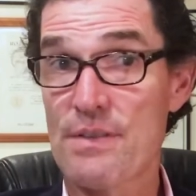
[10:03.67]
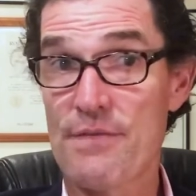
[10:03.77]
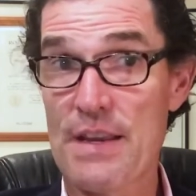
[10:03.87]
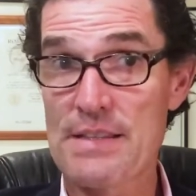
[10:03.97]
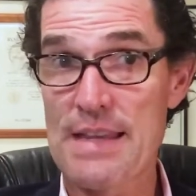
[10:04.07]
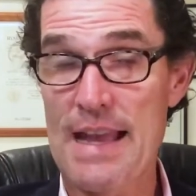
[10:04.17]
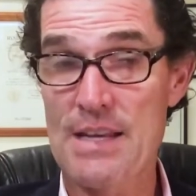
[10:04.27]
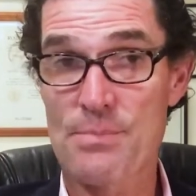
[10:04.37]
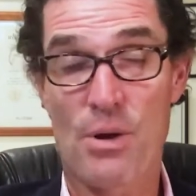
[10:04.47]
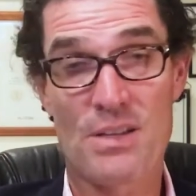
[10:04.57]
that face
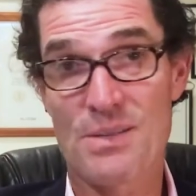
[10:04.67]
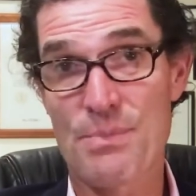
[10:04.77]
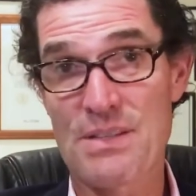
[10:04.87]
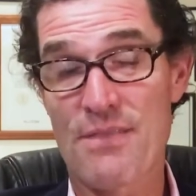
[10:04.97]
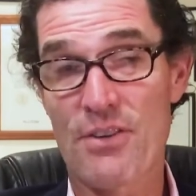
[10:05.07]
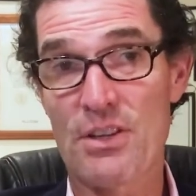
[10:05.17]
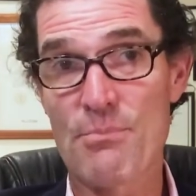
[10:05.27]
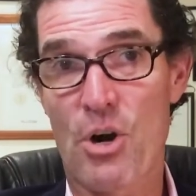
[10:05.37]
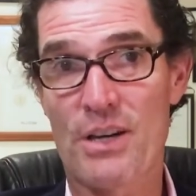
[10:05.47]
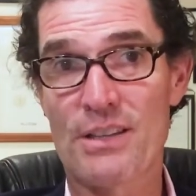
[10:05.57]
cash bonds, specifically
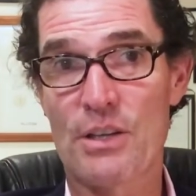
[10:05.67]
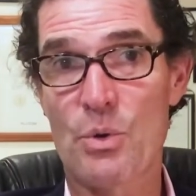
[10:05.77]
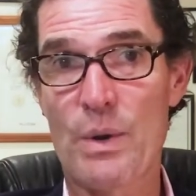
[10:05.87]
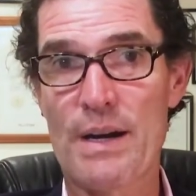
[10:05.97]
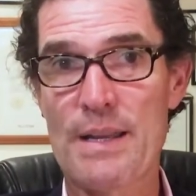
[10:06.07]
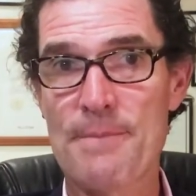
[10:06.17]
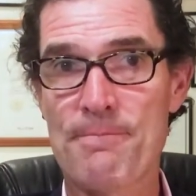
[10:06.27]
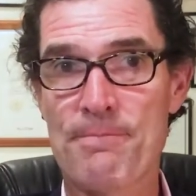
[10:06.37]
market liquidity.